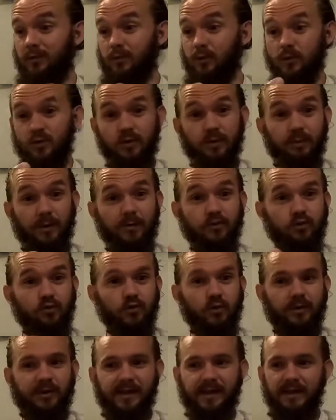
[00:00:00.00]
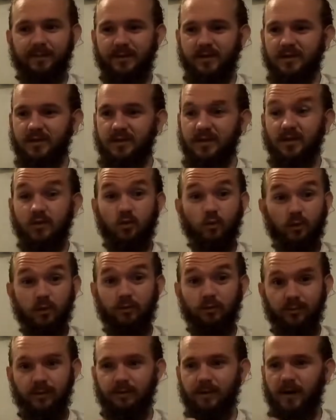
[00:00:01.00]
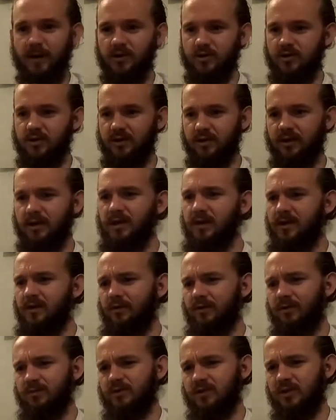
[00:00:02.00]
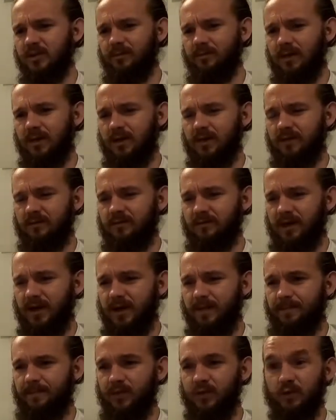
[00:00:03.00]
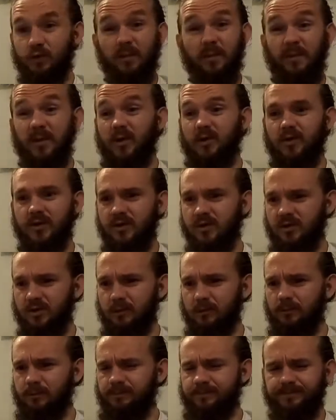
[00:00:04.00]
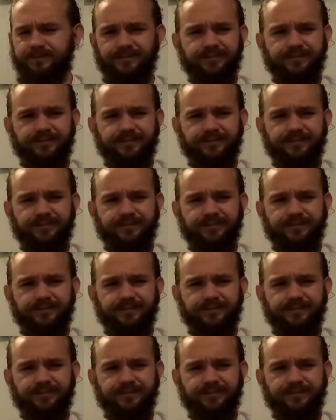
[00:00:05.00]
Of course, the brown sugary elements in this will be partially from some kind of, um, you know, maybe crystal